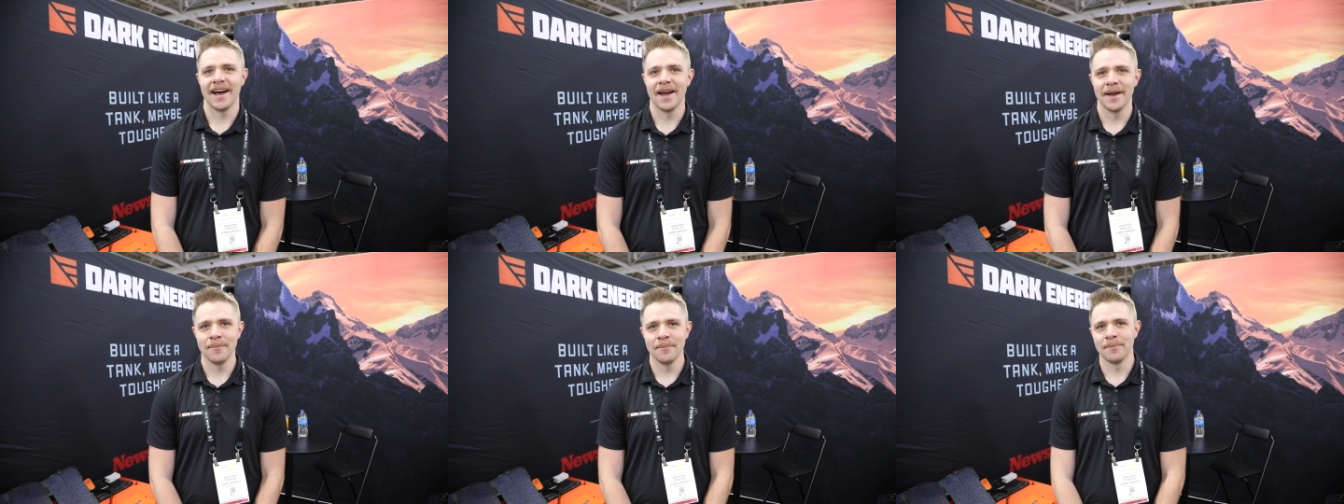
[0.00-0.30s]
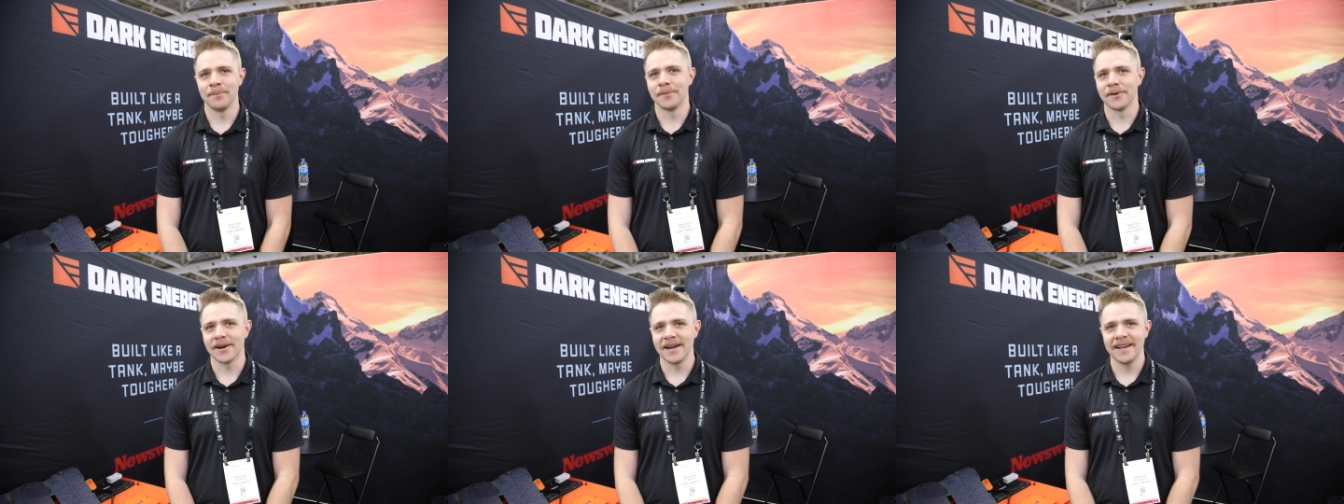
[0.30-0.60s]

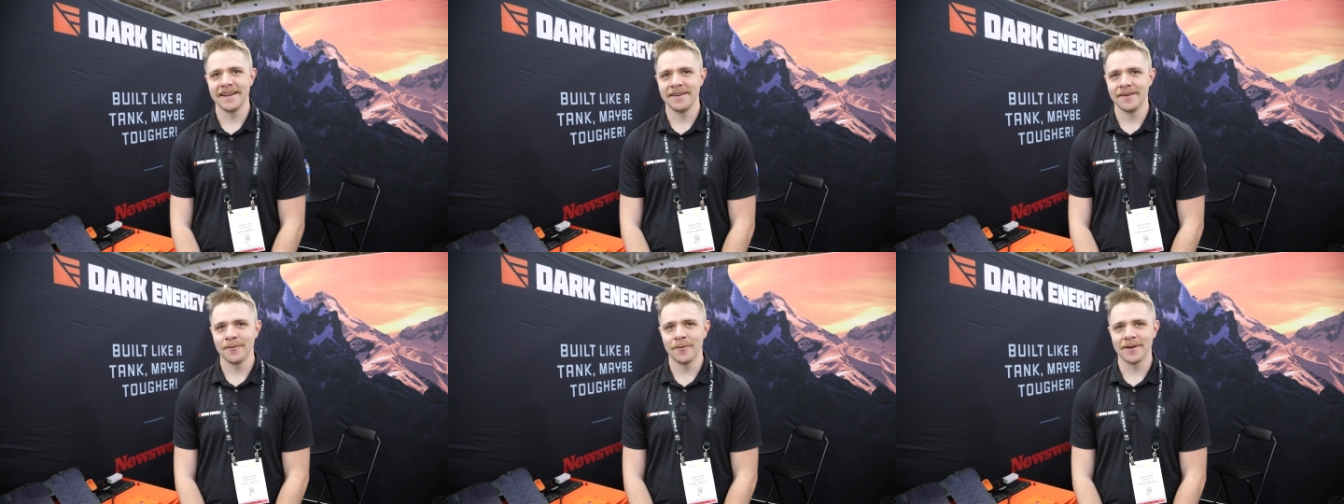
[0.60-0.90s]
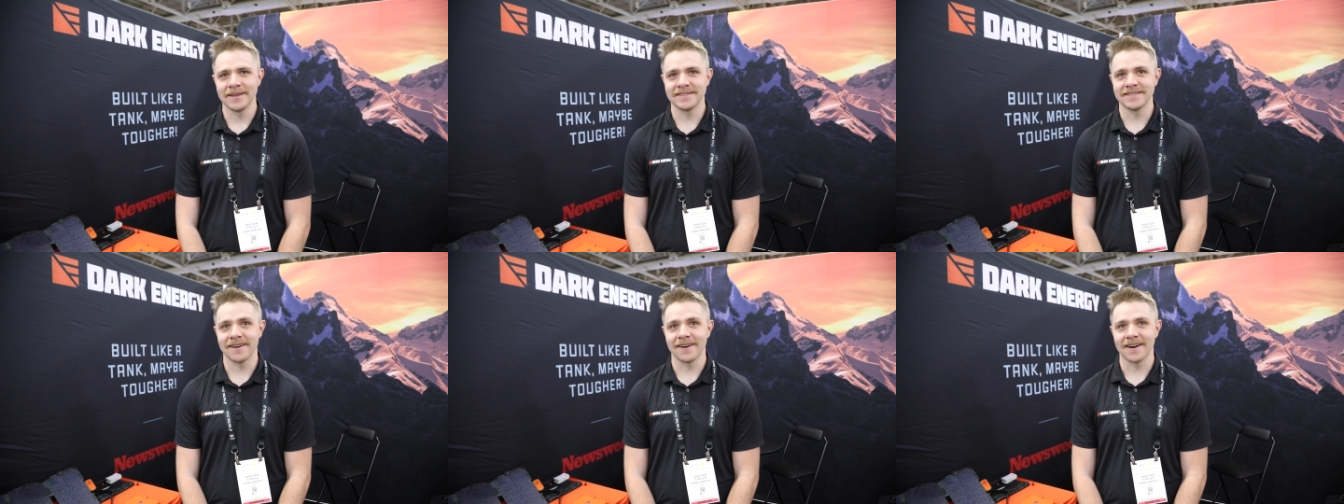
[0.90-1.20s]
I'm Brayden
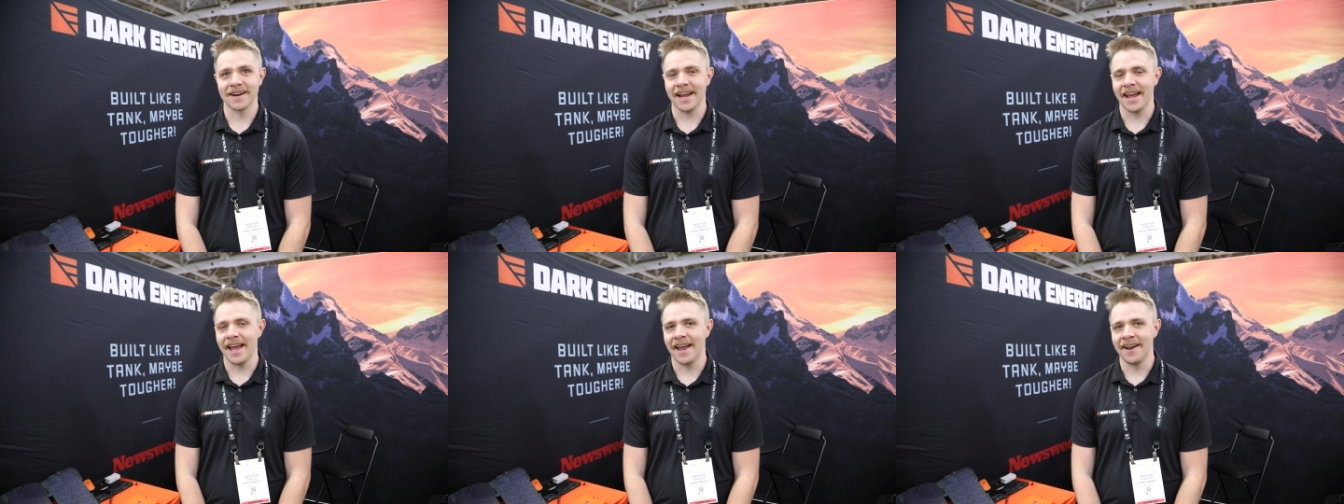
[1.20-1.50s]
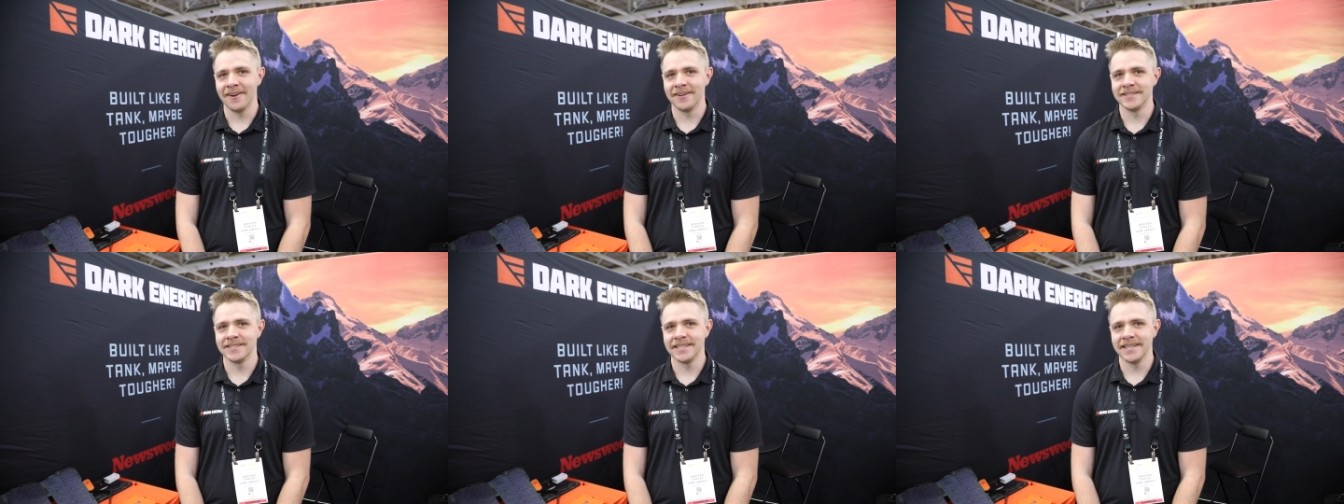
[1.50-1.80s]
with Dark
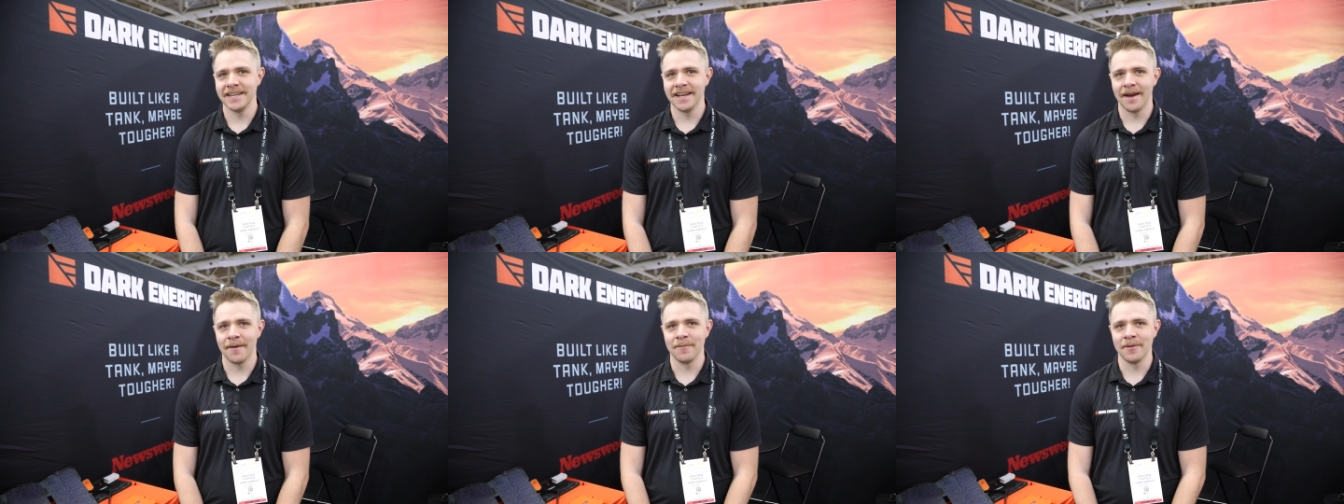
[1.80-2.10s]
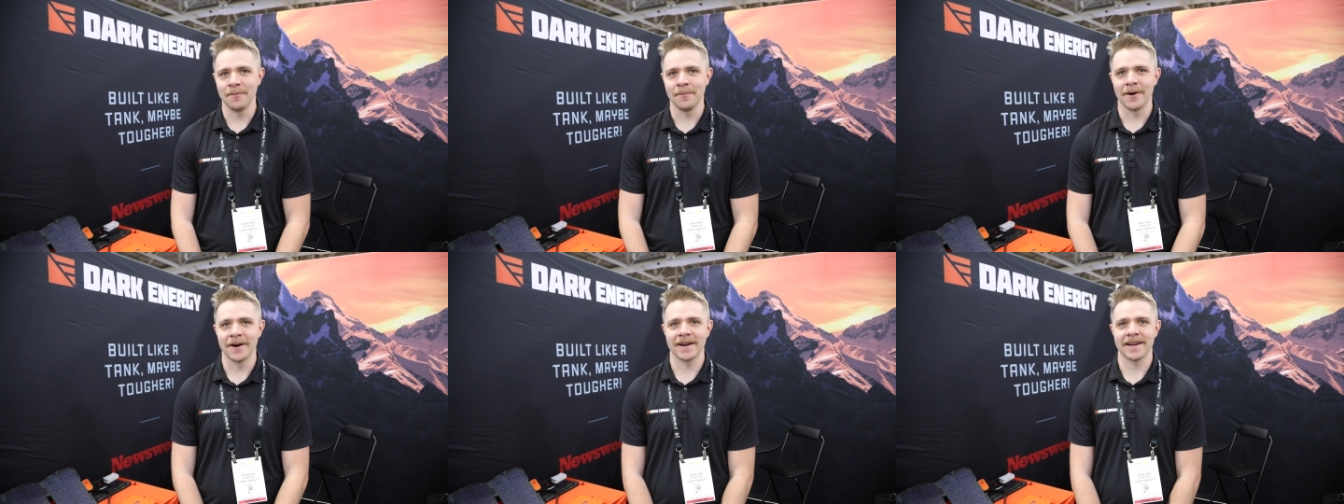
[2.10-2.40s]
Energy. I'm
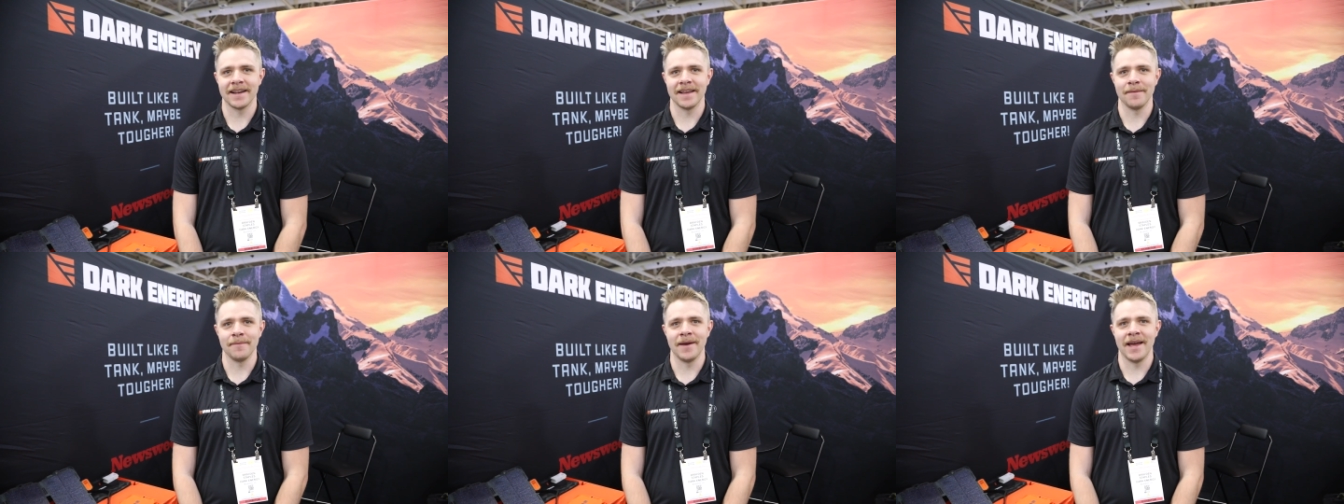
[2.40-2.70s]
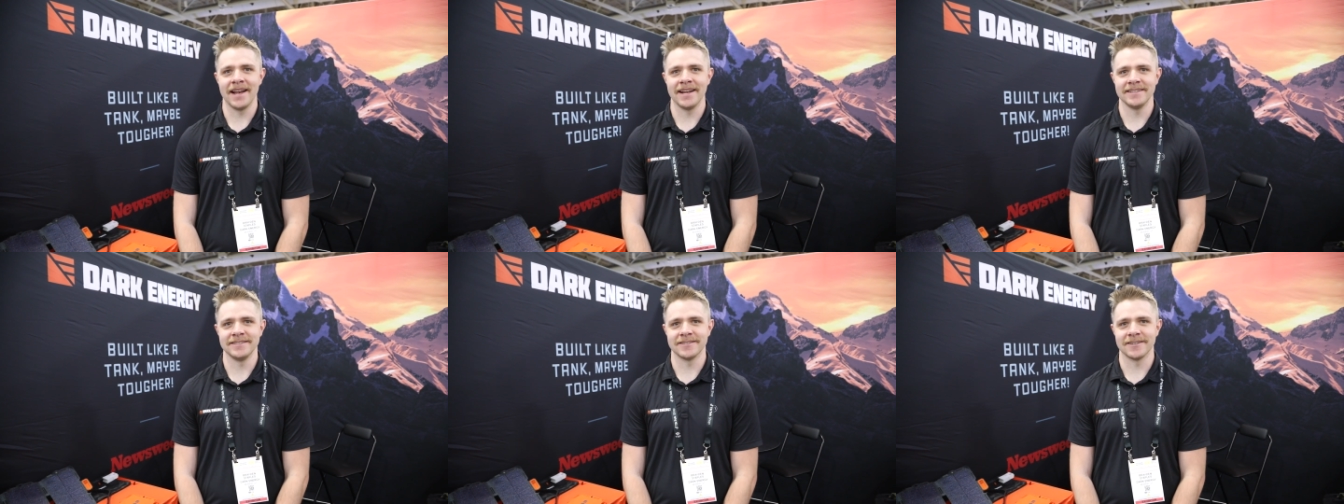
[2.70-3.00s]
the marketing
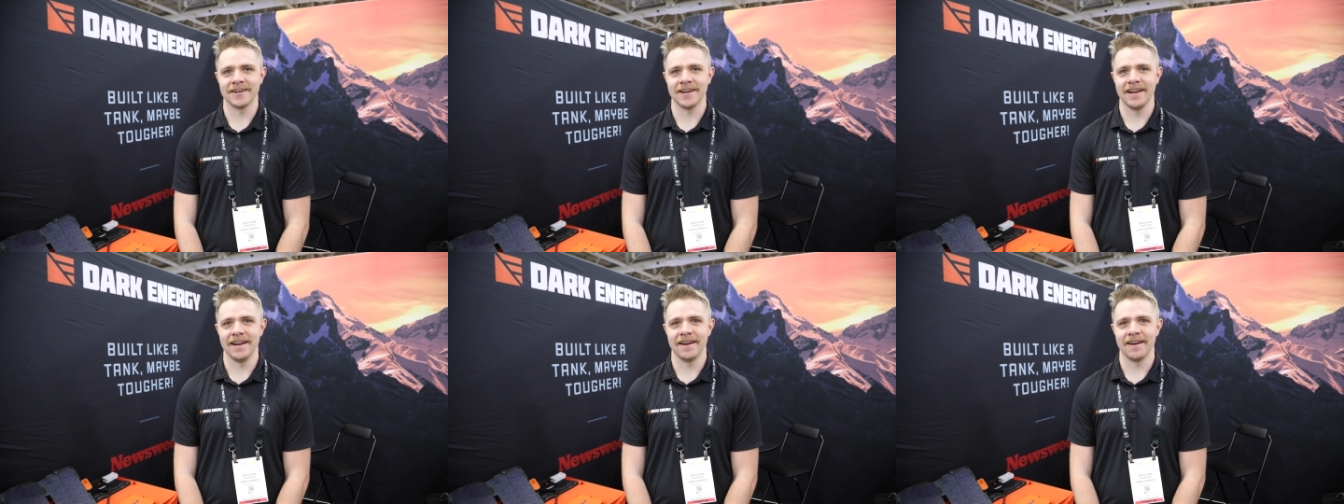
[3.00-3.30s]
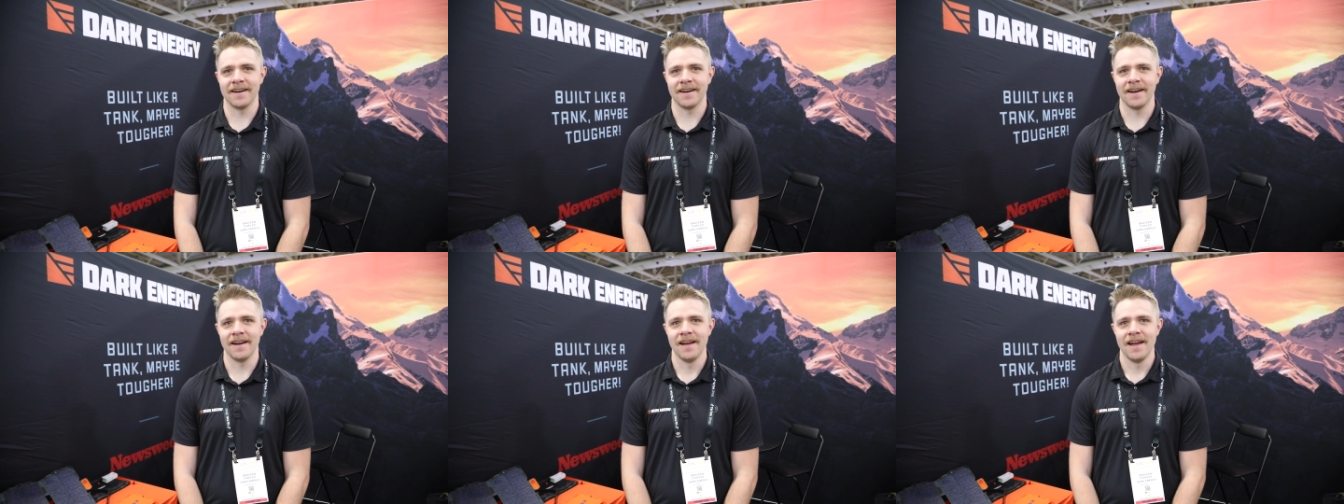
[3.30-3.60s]
manager
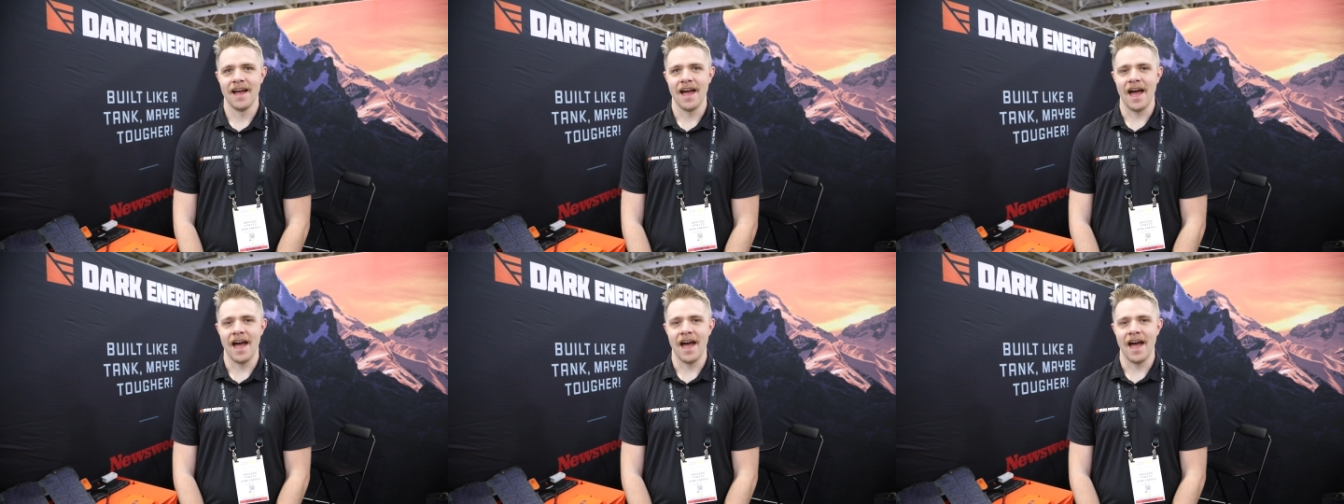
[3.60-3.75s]
here.